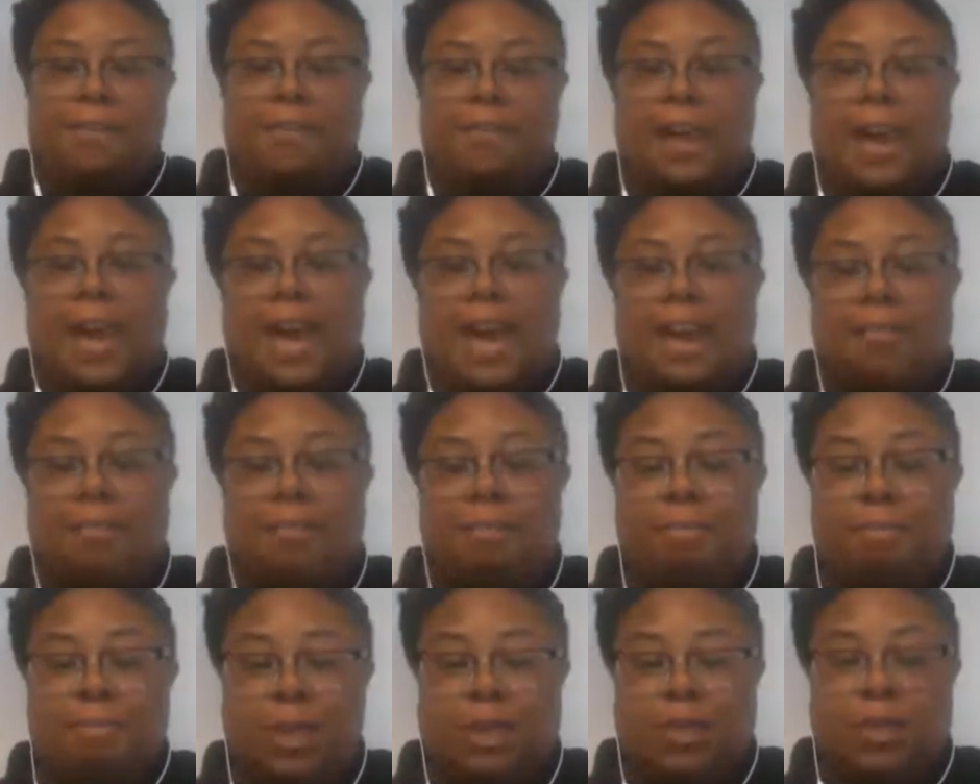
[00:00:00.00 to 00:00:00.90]
5
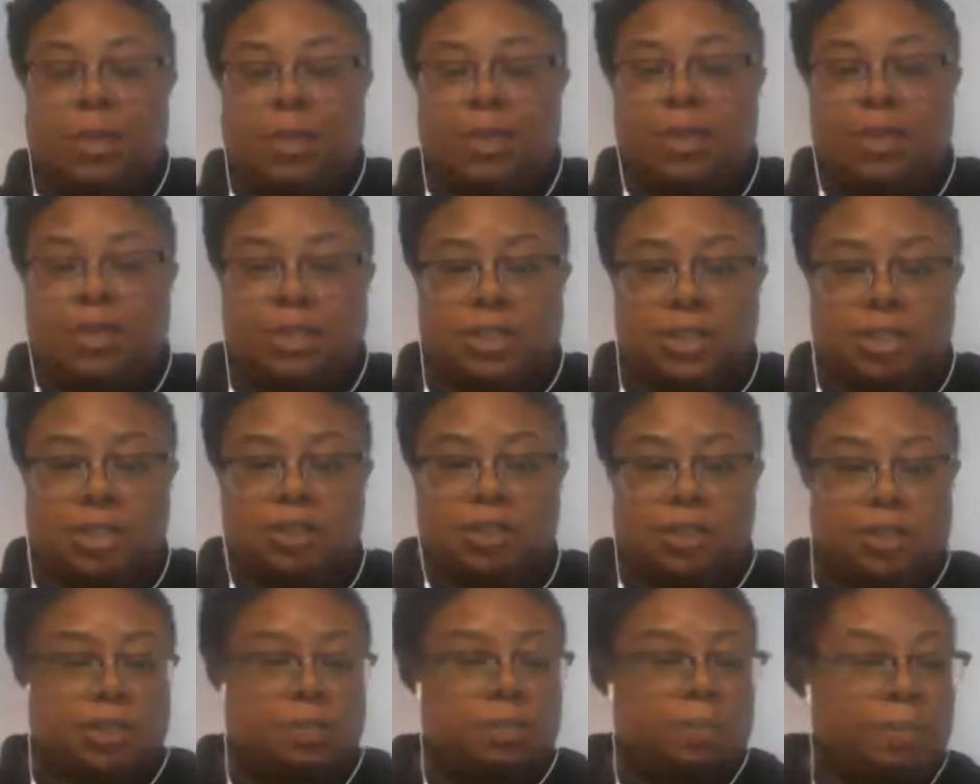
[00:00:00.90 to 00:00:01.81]
billion
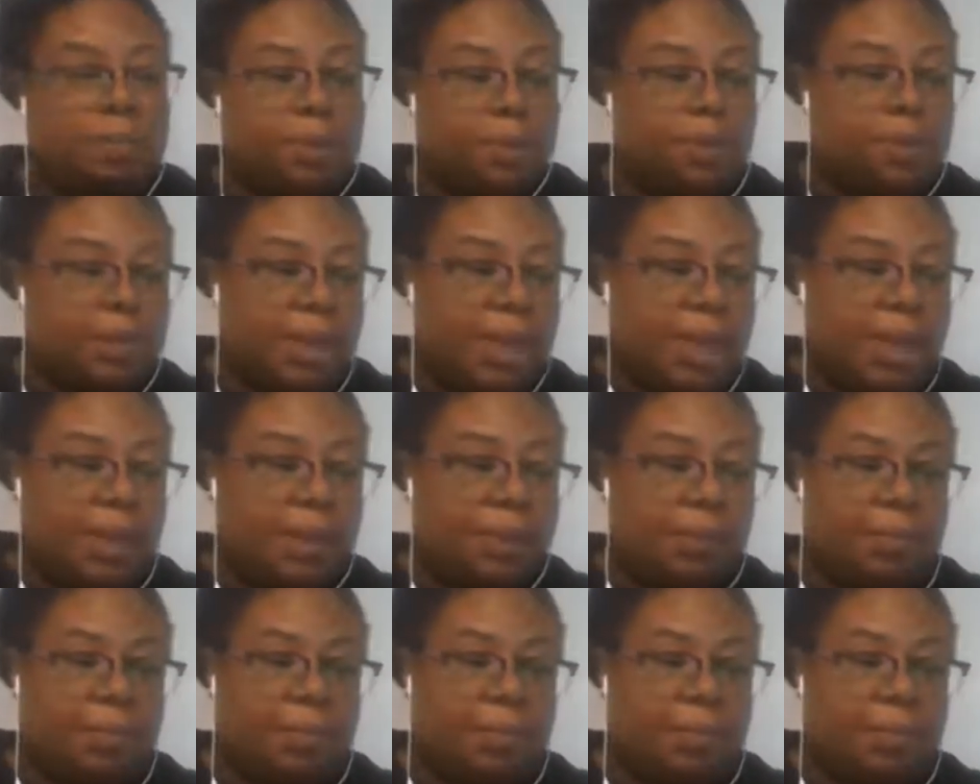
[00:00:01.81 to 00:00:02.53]
searches per day.